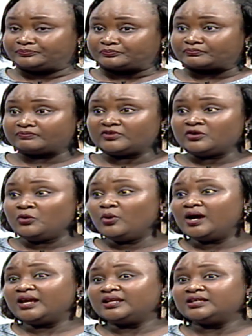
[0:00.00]
Yes.
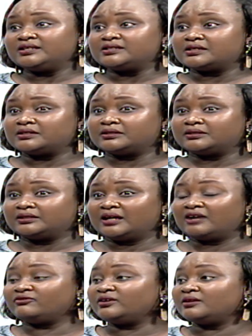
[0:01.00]
One is uh,
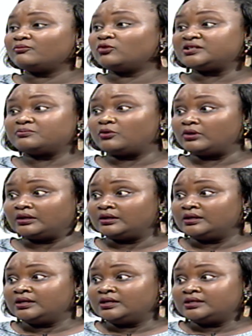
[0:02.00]
having multiple
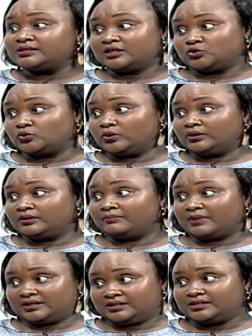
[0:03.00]
sexual
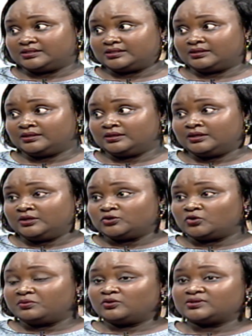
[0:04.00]
partners. Mm-hmm.
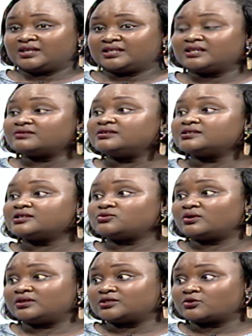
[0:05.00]
So because that increases
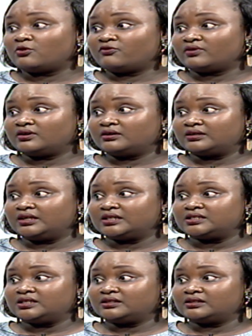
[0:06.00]
your risk of uh,
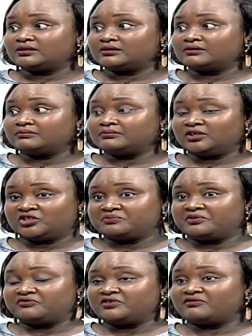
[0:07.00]
getting the H
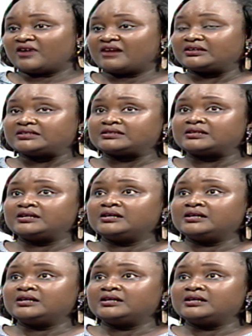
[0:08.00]
P V virus.